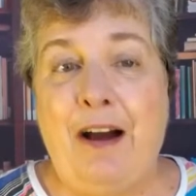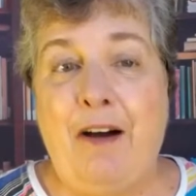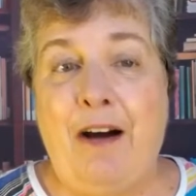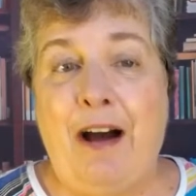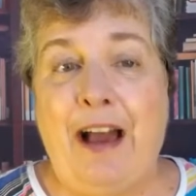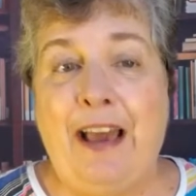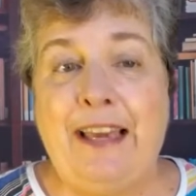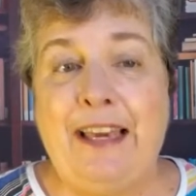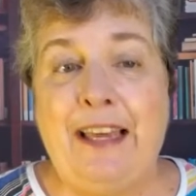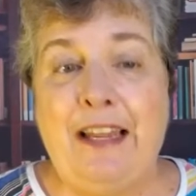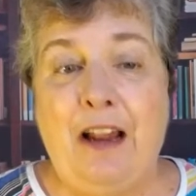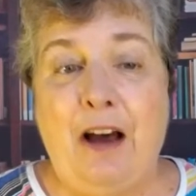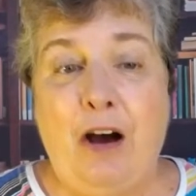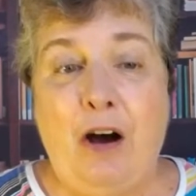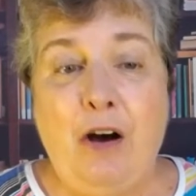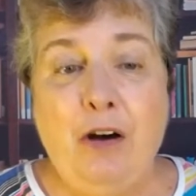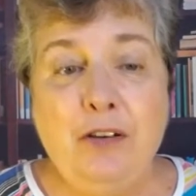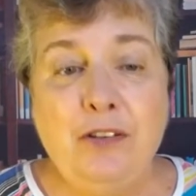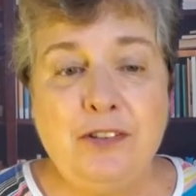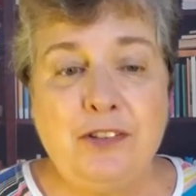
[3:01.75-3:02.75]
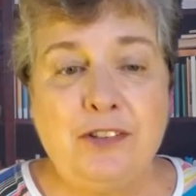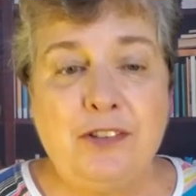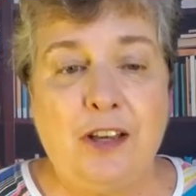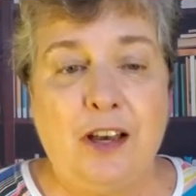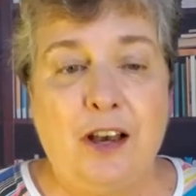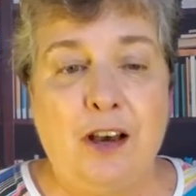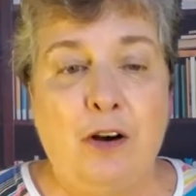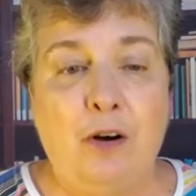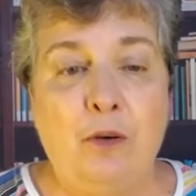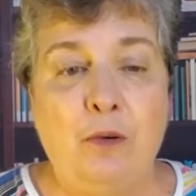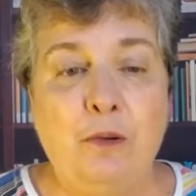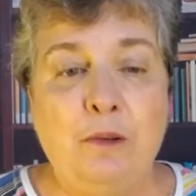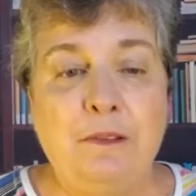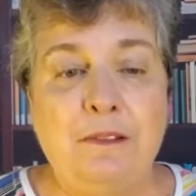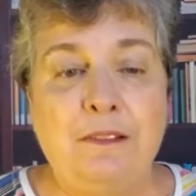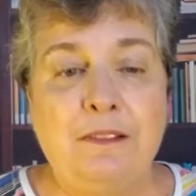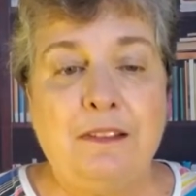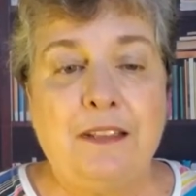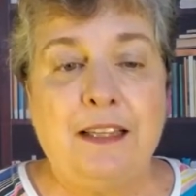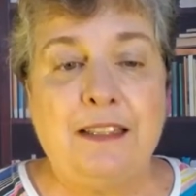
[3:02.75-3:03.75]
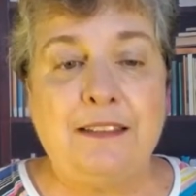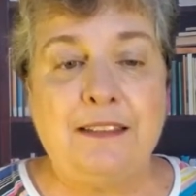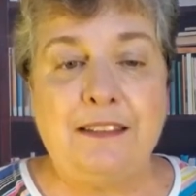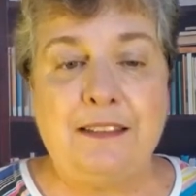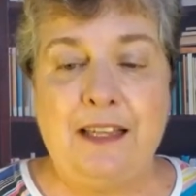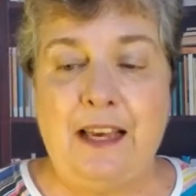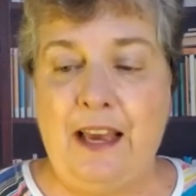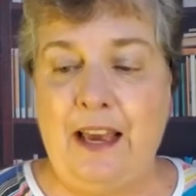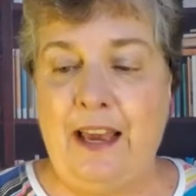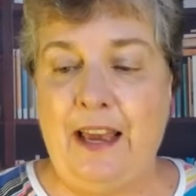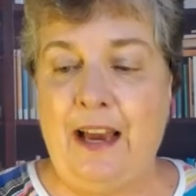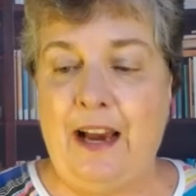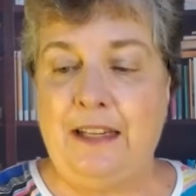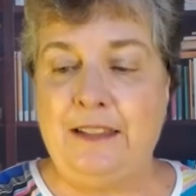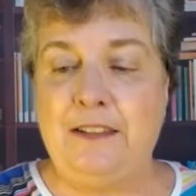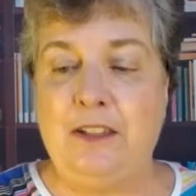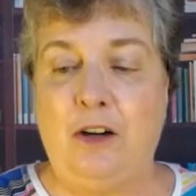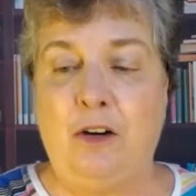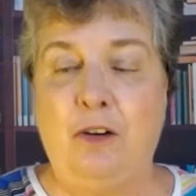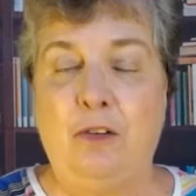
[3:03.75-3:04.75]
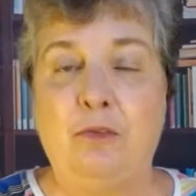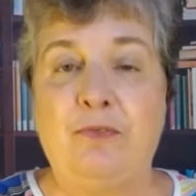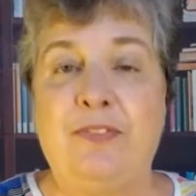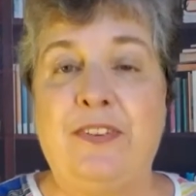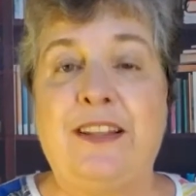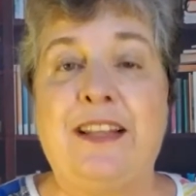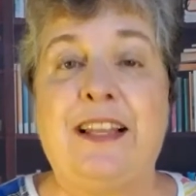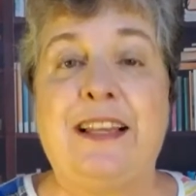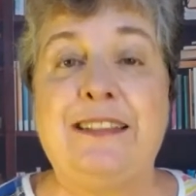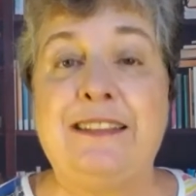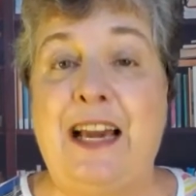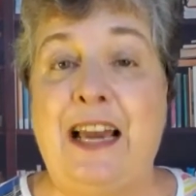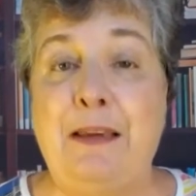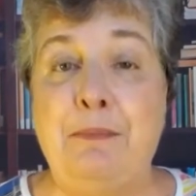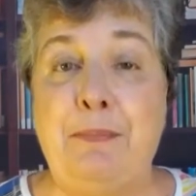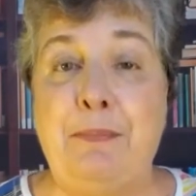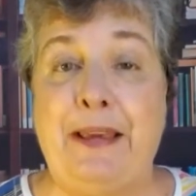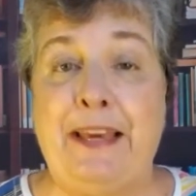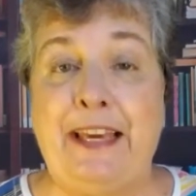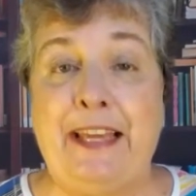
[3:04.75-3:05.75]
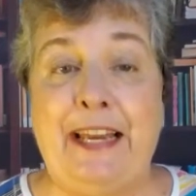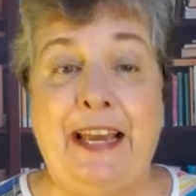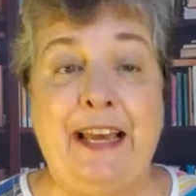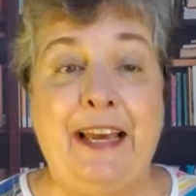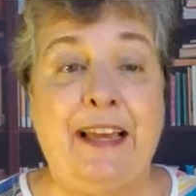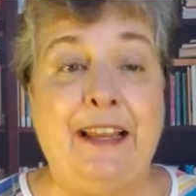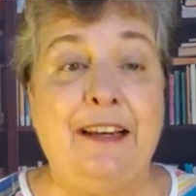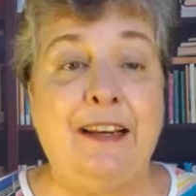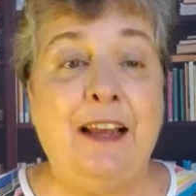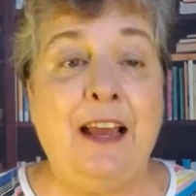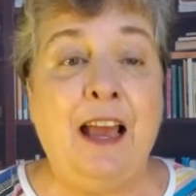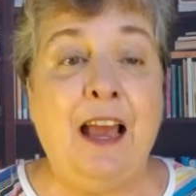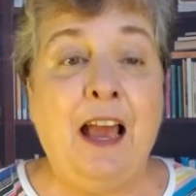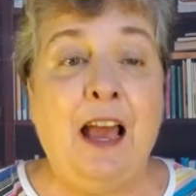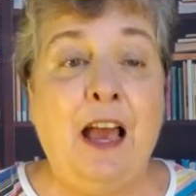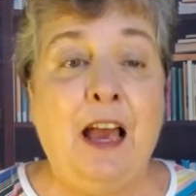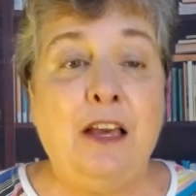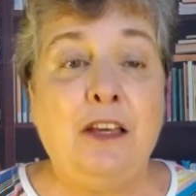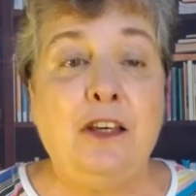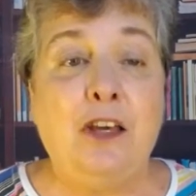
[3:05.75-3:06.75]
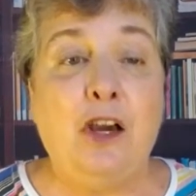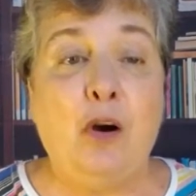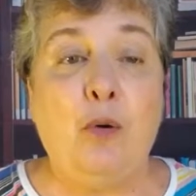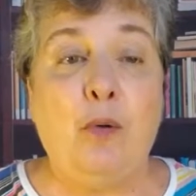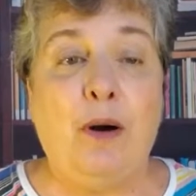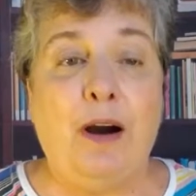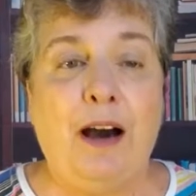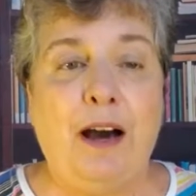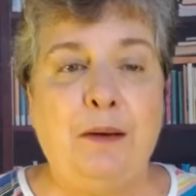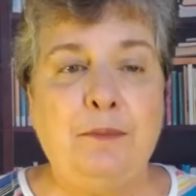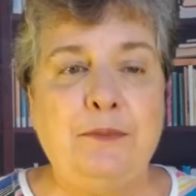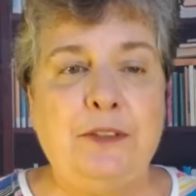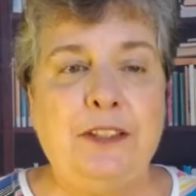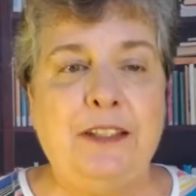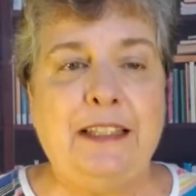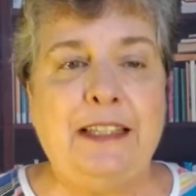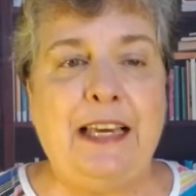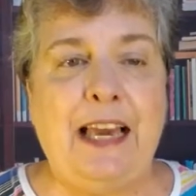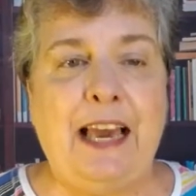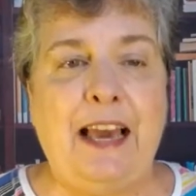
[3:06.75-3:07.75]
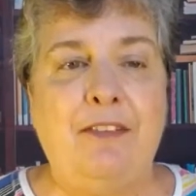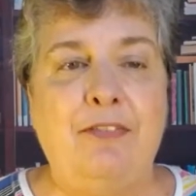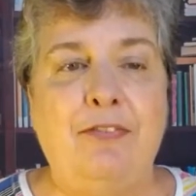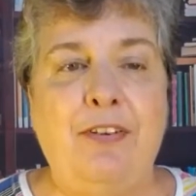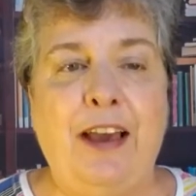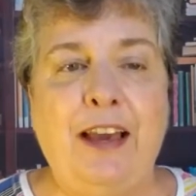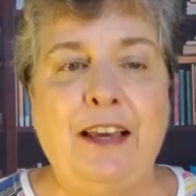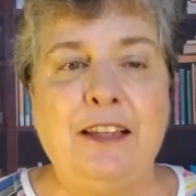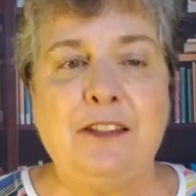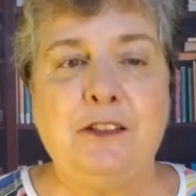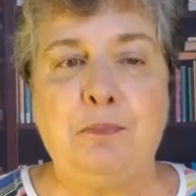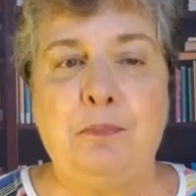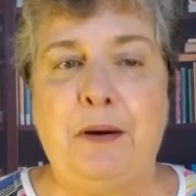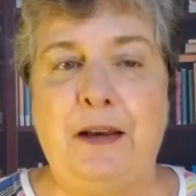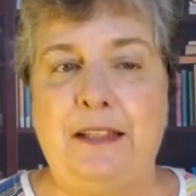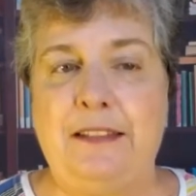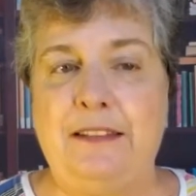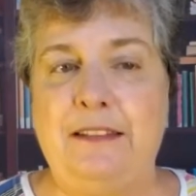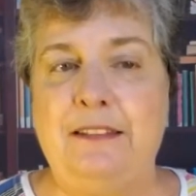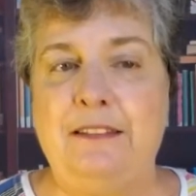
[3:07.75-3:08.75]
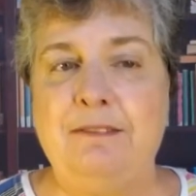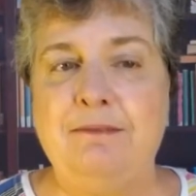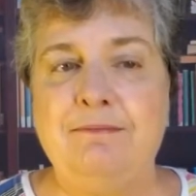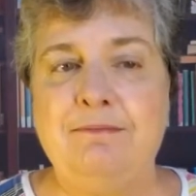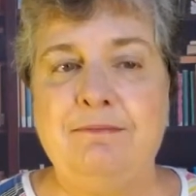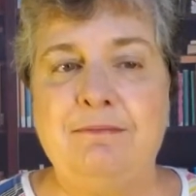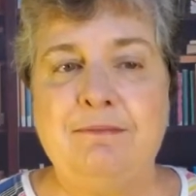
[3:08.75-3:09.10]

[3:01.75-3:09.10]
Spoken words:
I can also, let's say I don't feel like typing it in, go up to the FX button